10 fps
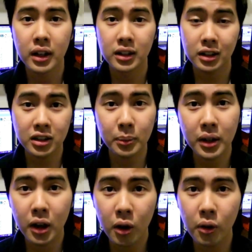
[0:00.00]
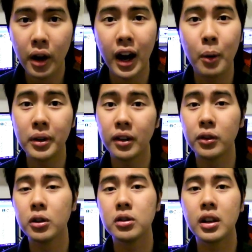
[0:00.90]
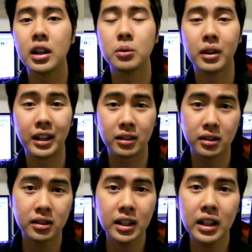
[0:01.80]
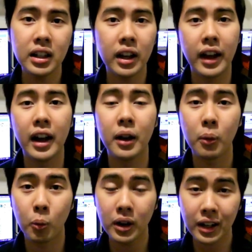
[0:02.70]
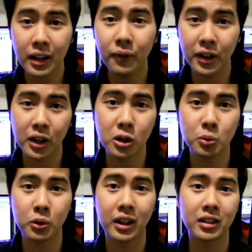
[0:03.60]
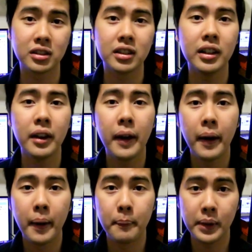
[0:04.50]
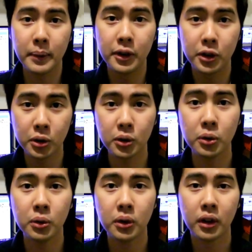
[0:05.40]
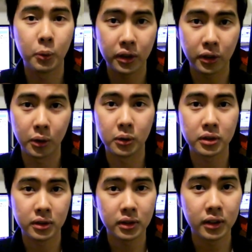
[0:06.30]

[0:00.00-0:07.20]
Just let me know how many of those you guys would like to see, and what kind of videos would you like to see me do with those